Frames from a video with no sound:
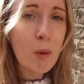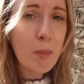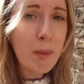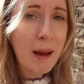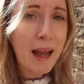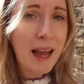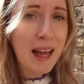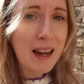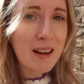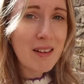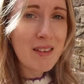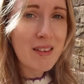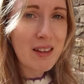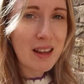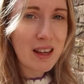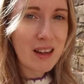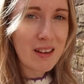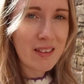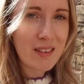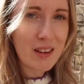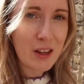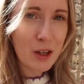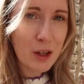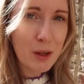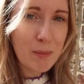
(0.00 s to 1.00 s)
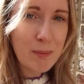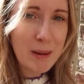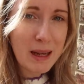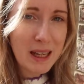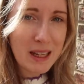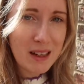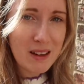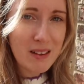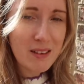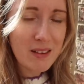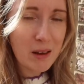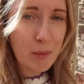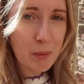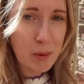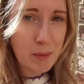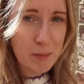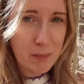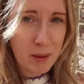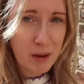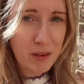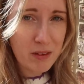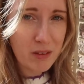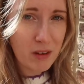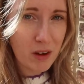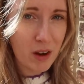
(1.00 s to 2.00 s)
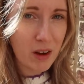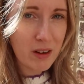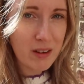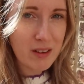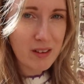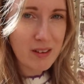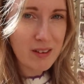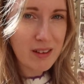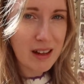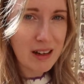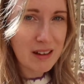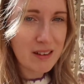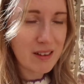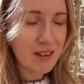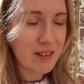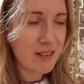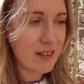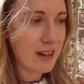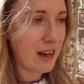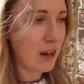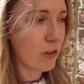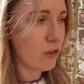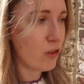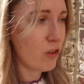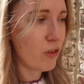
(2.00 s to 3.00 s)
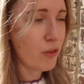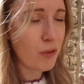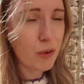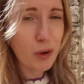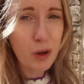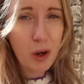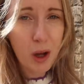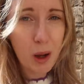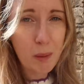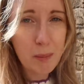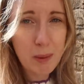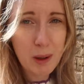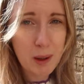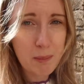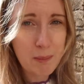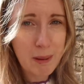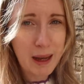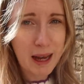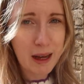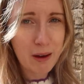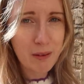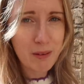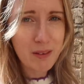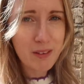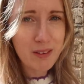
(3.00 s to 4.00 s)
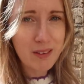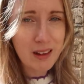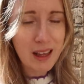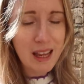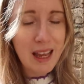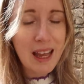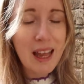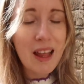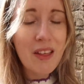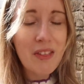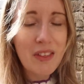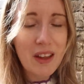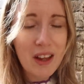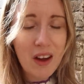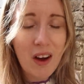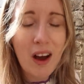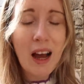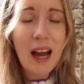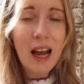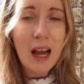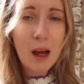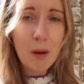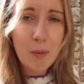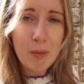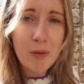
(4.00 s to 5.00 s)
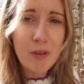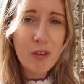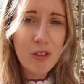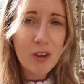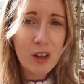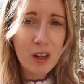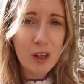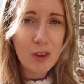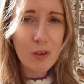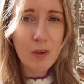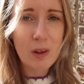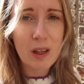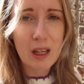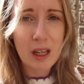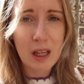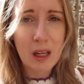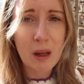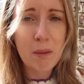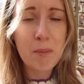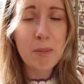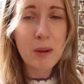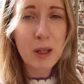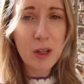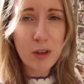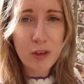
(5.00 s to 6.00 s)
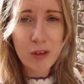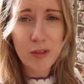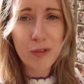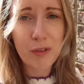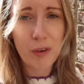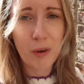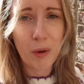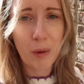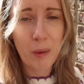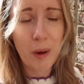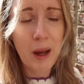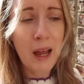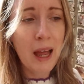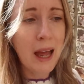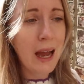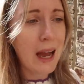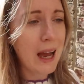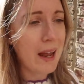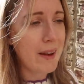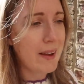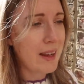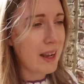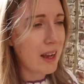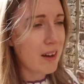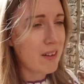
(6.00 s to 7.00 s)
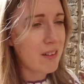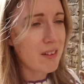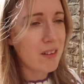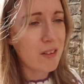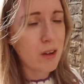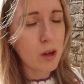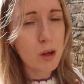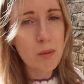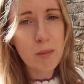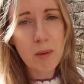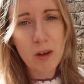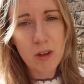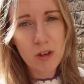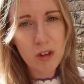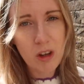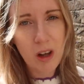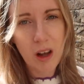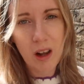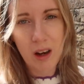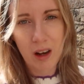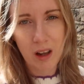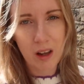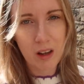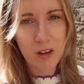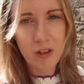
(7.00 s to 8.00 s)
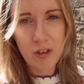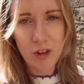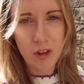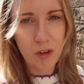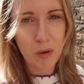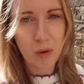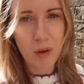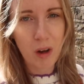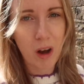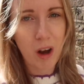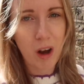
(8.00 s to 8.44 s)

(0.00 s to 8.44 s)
or pansies, and you can pick these up in most garden centres now just for a couple of pounds. They are absolutely beautiful and they add so much colour to your